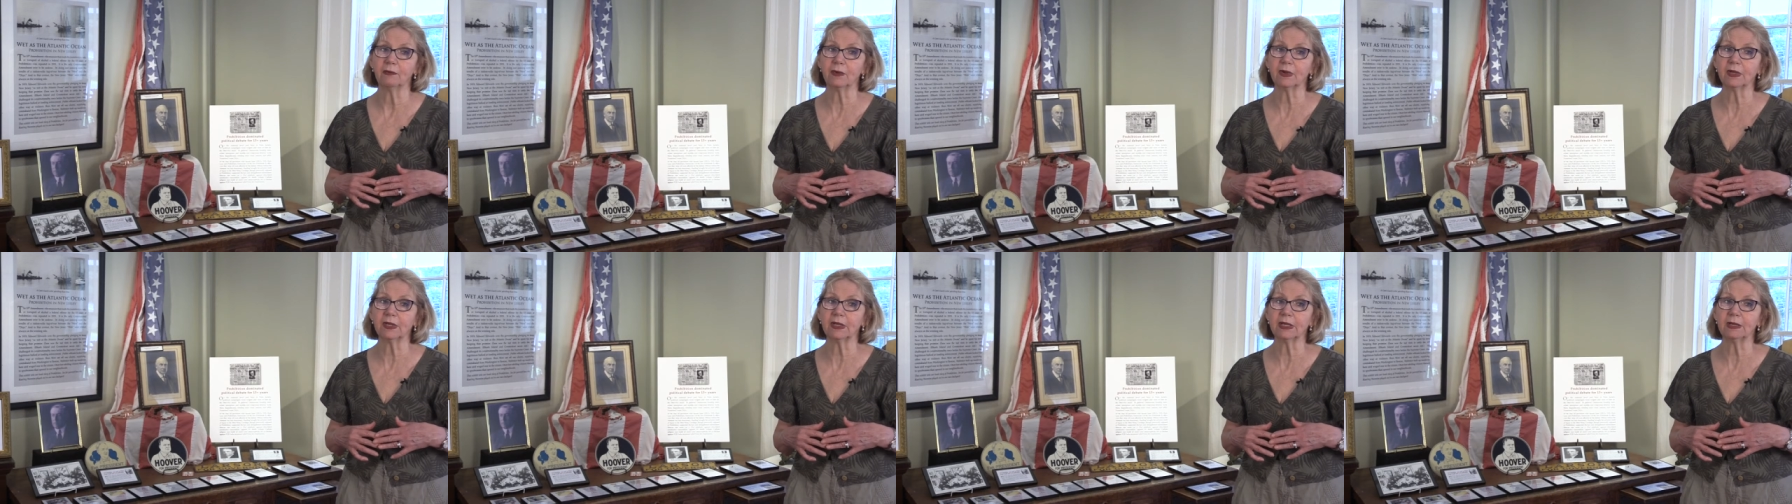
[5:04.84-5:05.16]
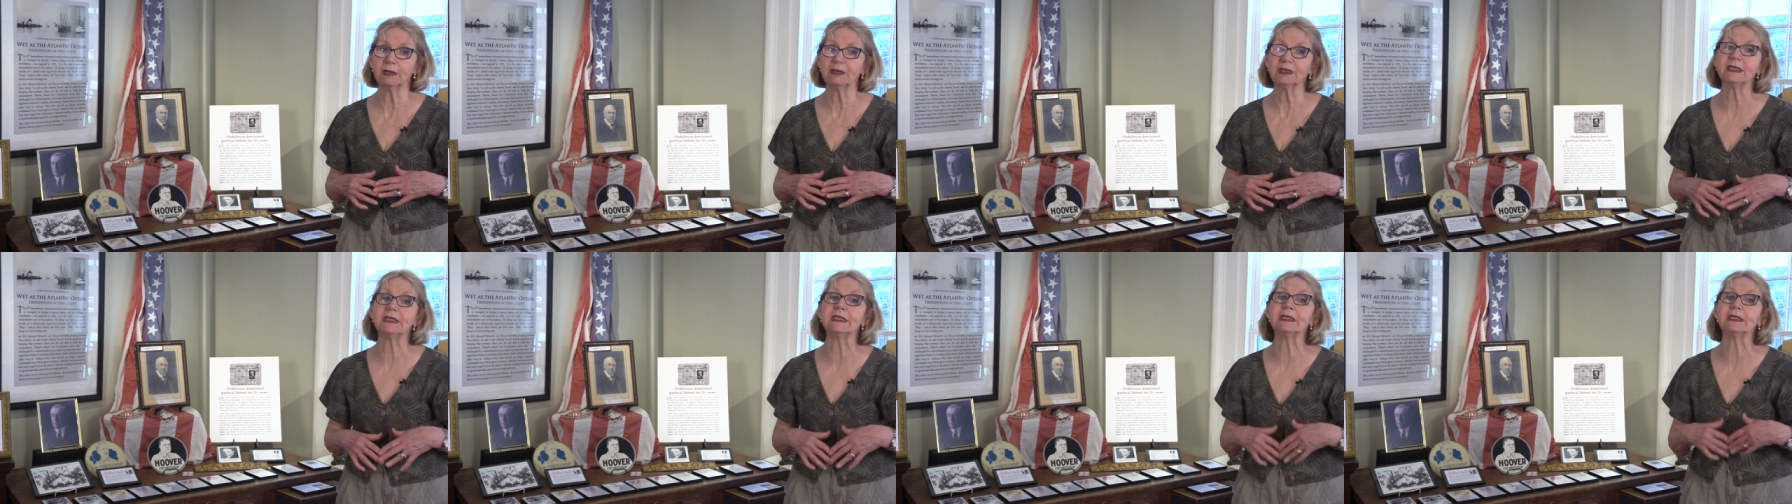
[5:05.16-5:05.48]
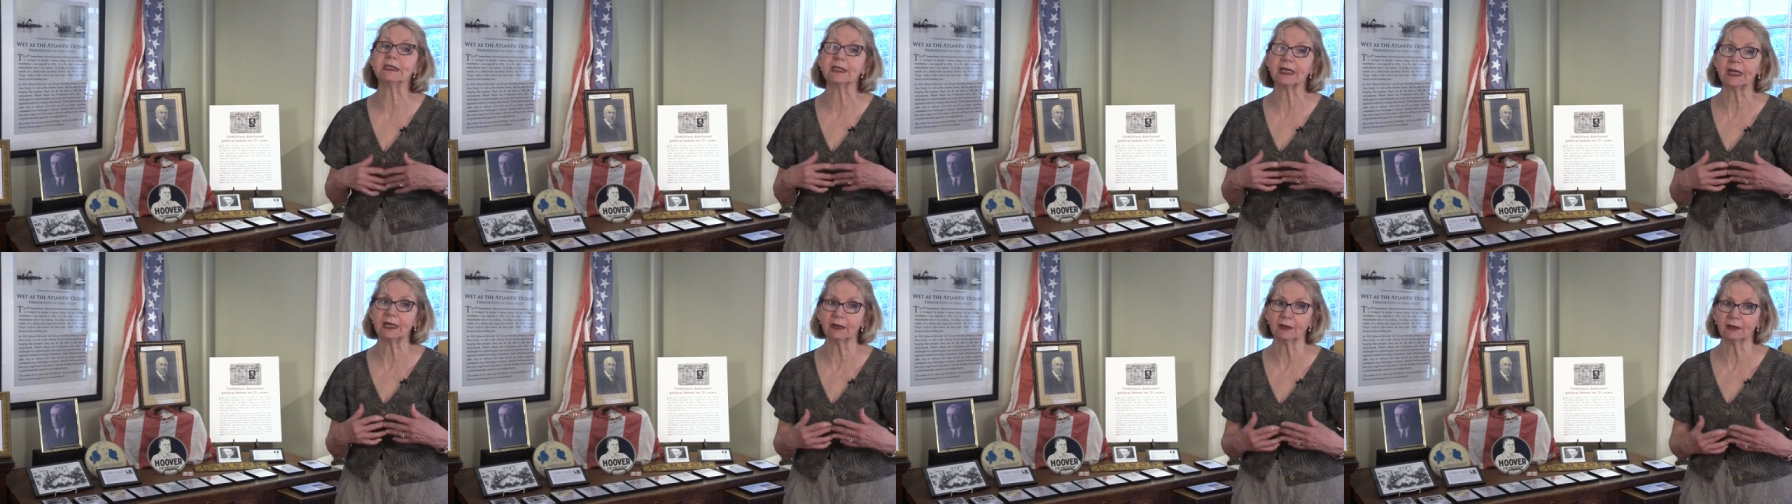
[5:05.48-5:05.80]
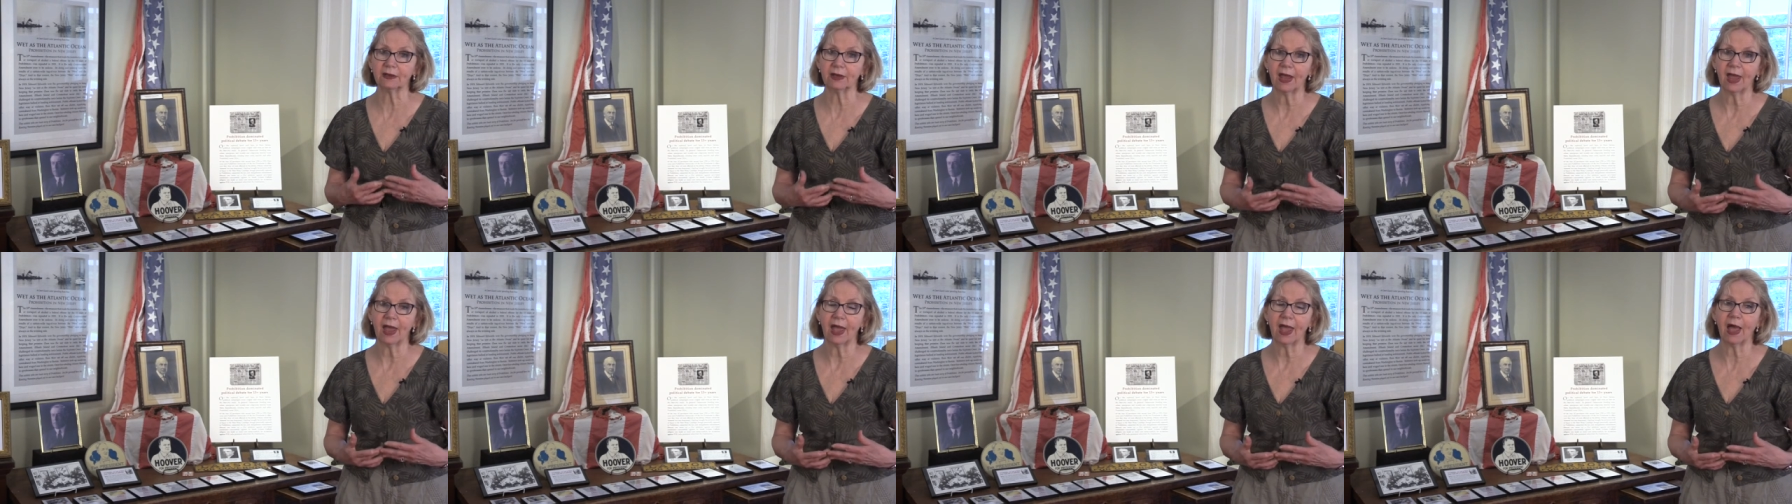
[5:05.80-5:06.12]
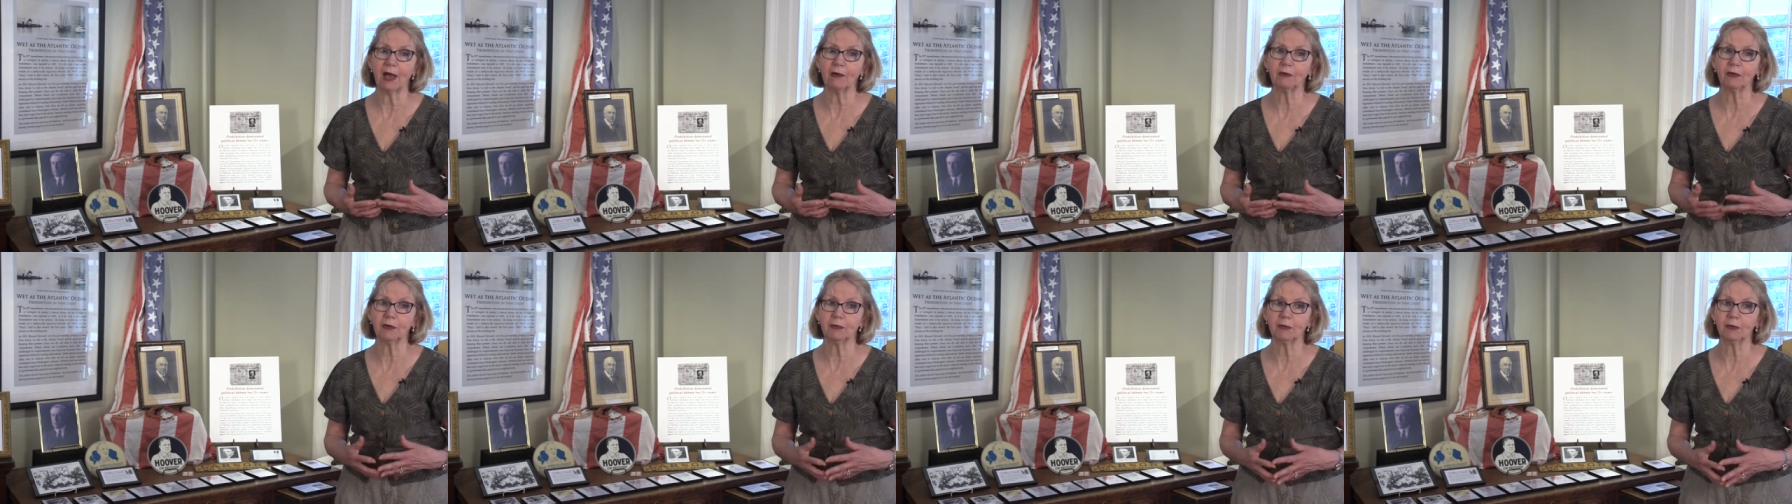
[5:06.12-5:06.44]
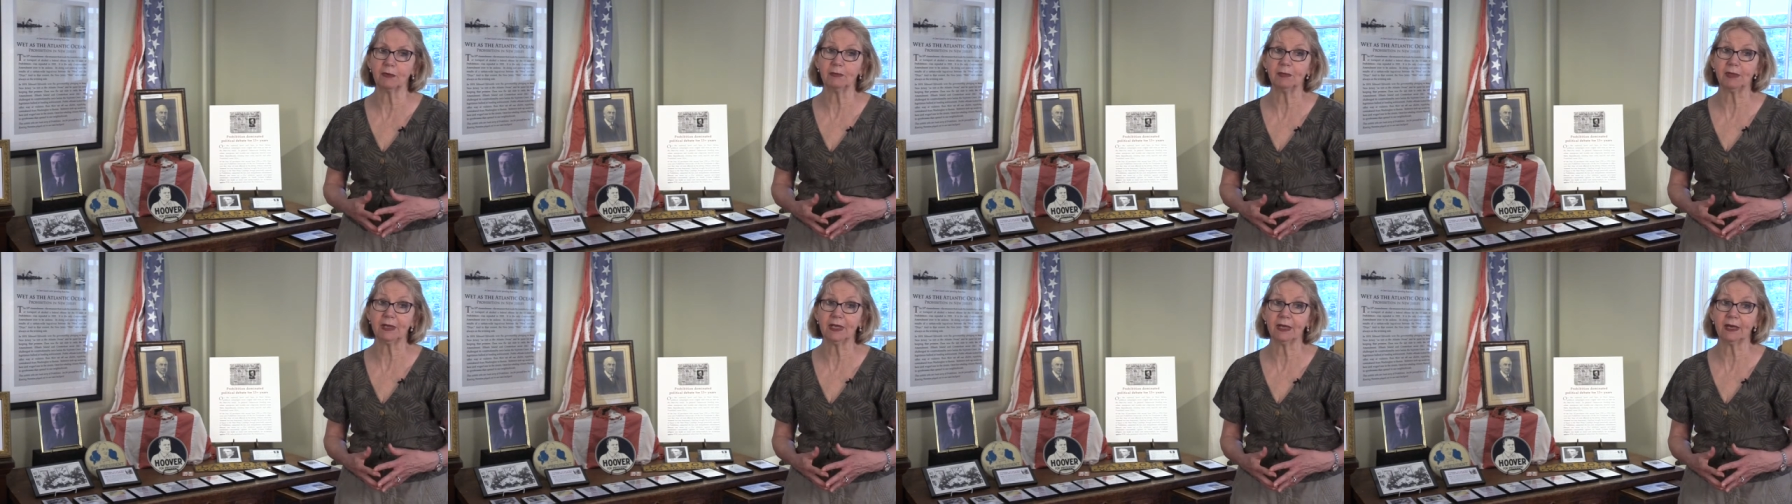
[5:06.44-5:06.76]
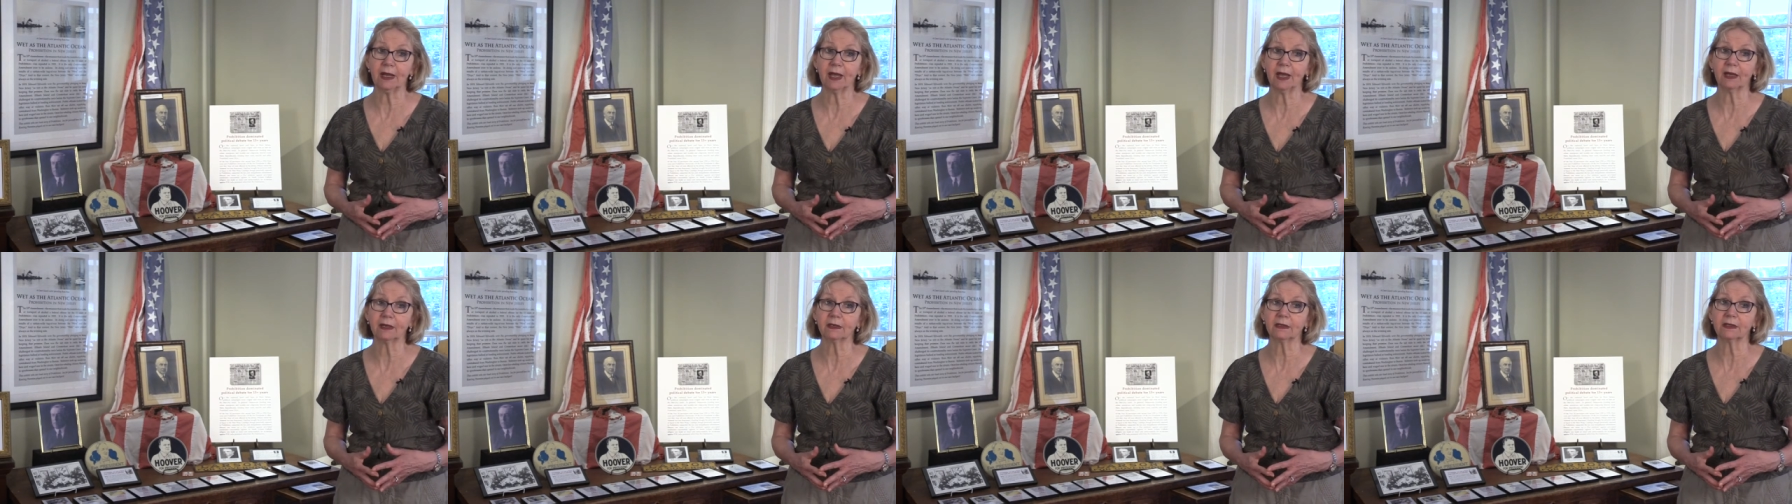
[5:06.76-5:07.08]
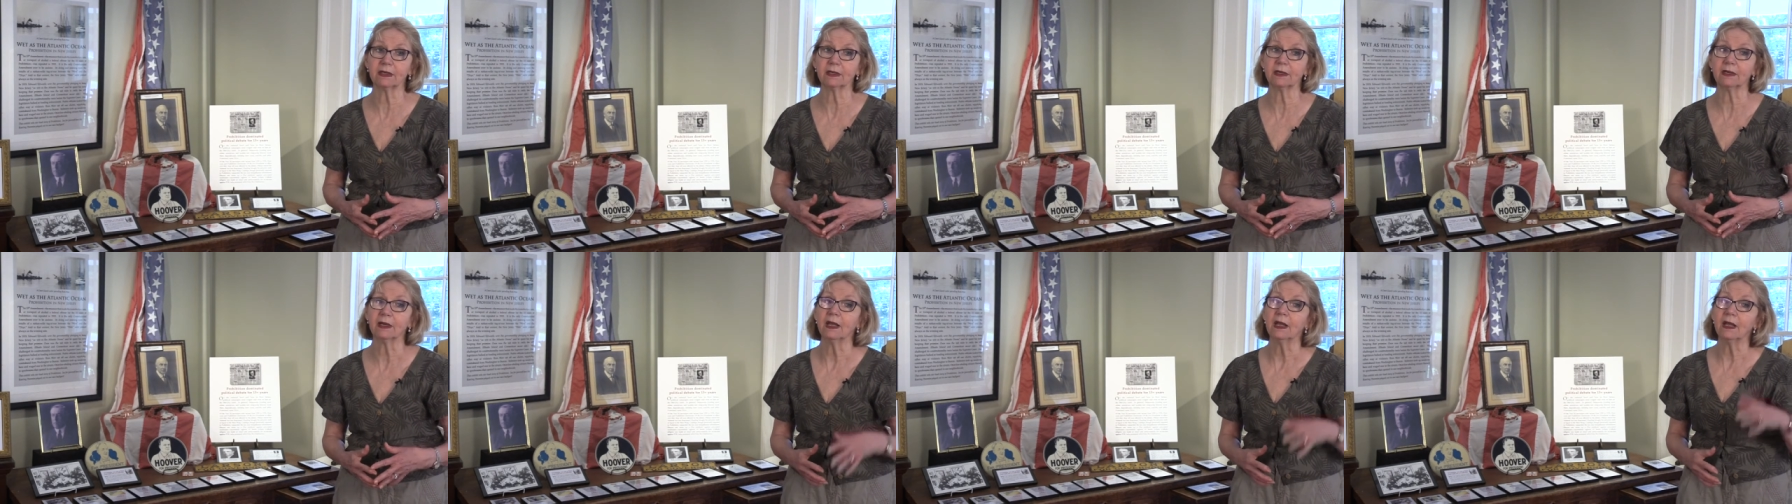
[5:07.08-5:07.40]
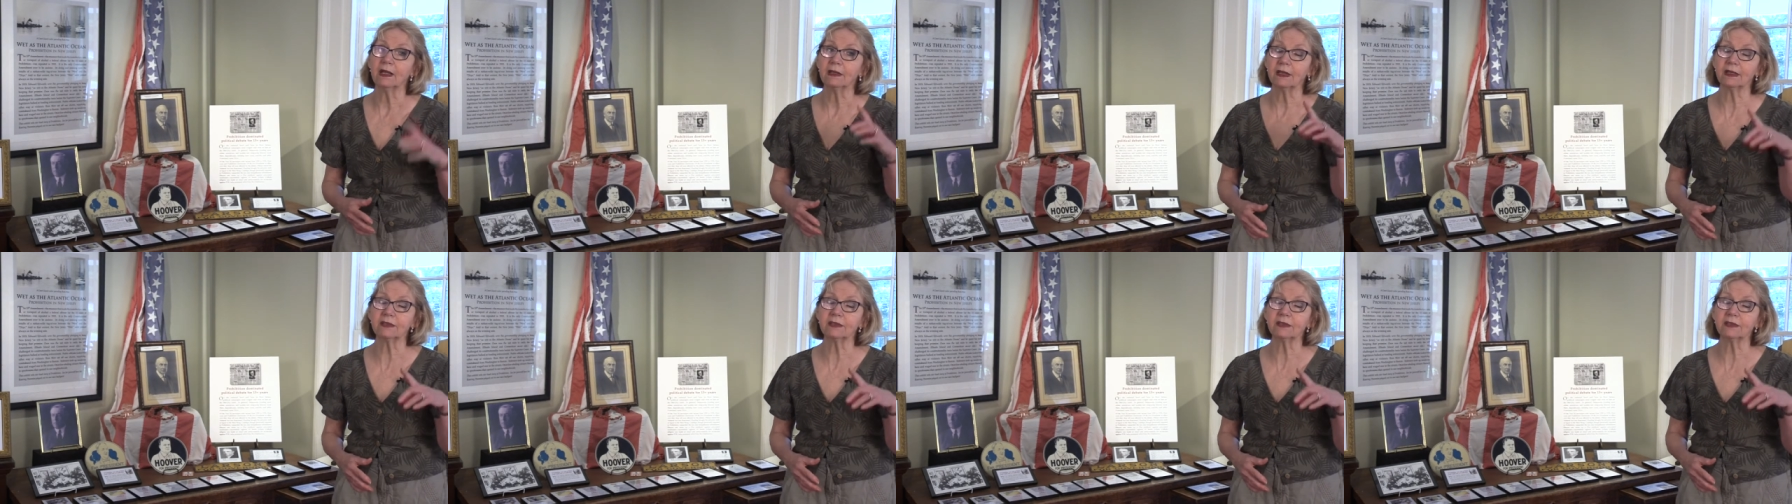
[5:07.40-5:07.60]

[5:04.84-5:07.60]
really detailed how it would be enacted.